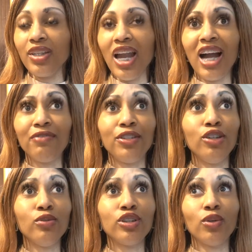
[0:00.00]
I've
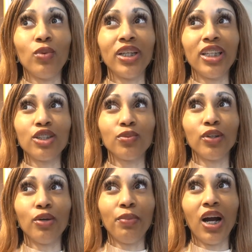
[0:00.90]
used the one that's
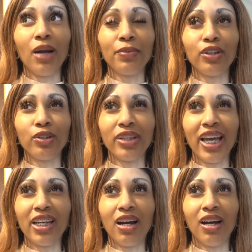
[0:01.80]
real popular,
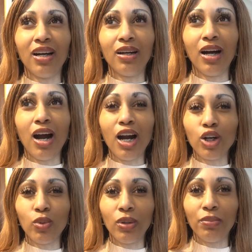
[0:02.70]
that
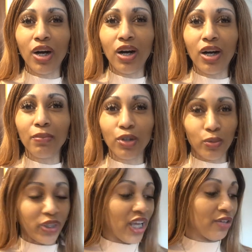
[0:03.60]
Aqua Bomb or
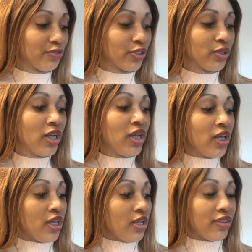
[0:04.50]
whatever.
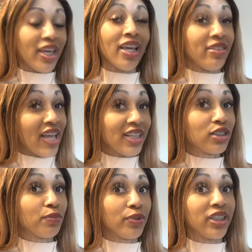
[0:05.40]
Then
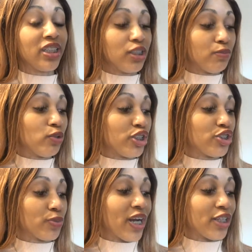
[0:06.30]
that's a pretty good
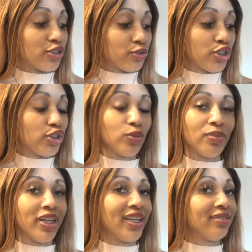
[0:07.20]
moisturizer too,
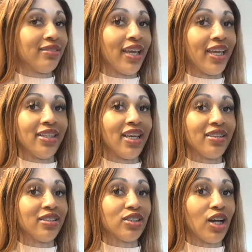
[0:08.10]
but ain't
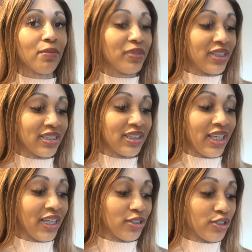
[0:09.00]
nothing topping this
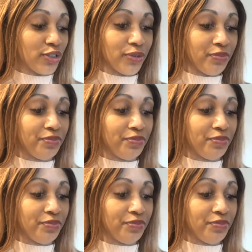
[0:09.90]
Lancer.